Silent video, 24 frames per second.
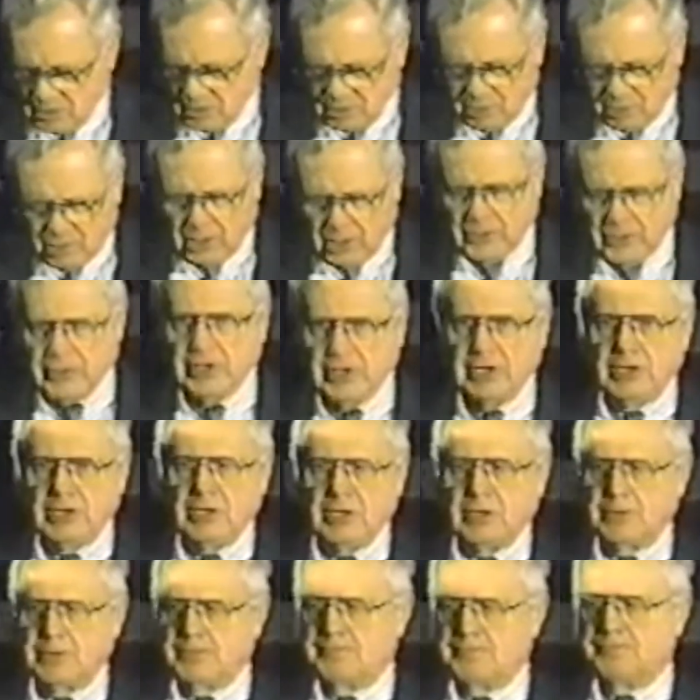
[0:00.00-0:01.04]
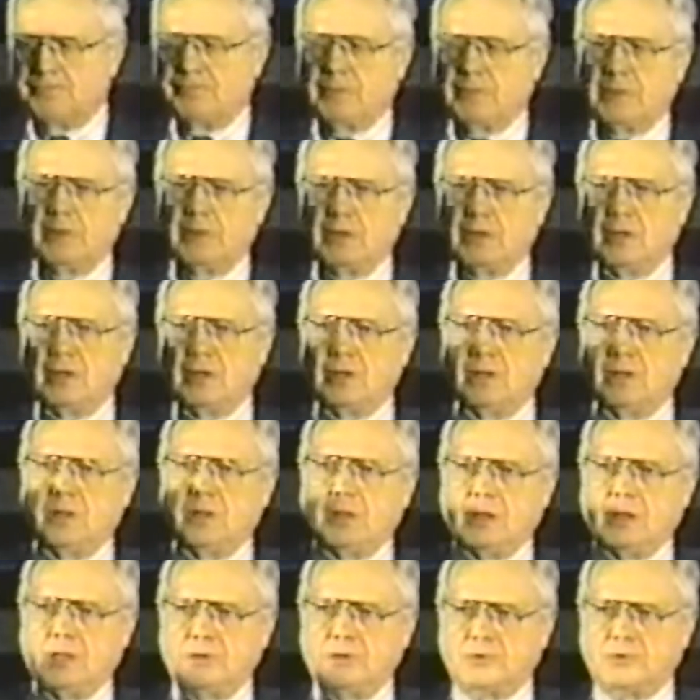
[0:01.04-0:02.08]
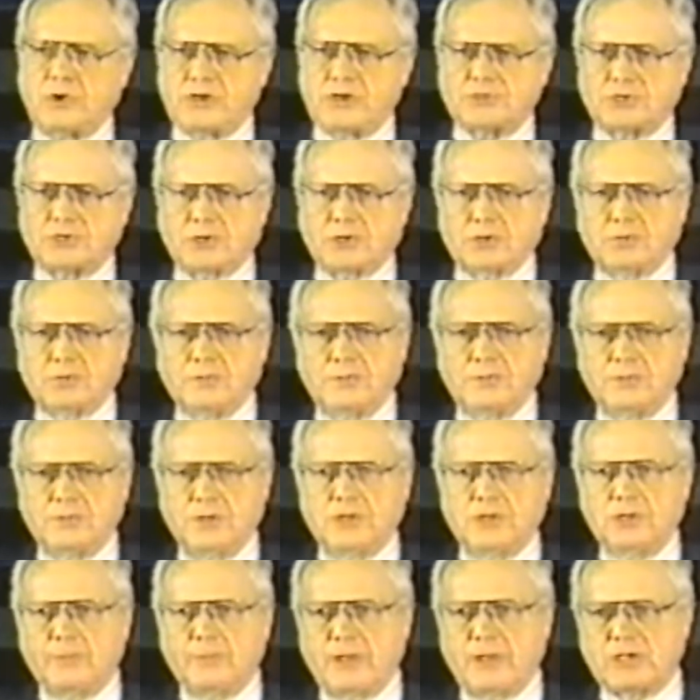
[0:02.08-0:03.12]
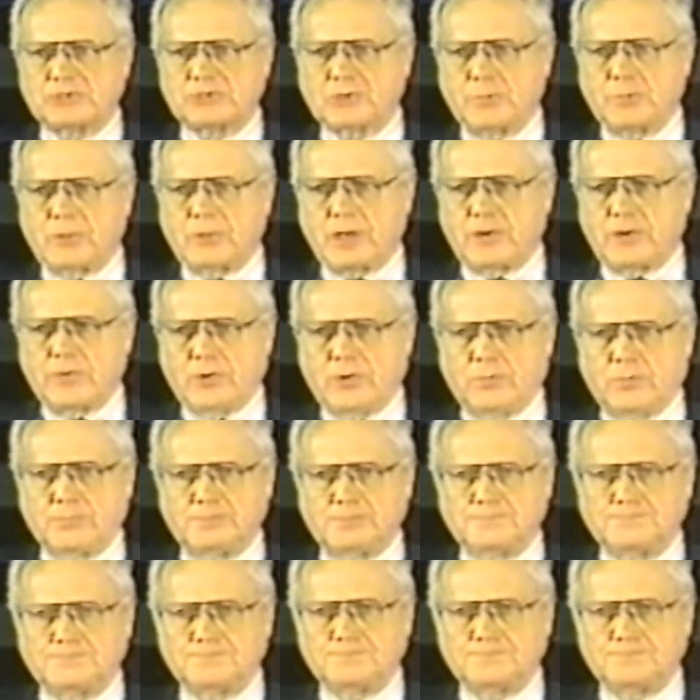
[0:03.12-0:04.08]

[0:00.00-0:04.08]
on the dresser in the master bedroom.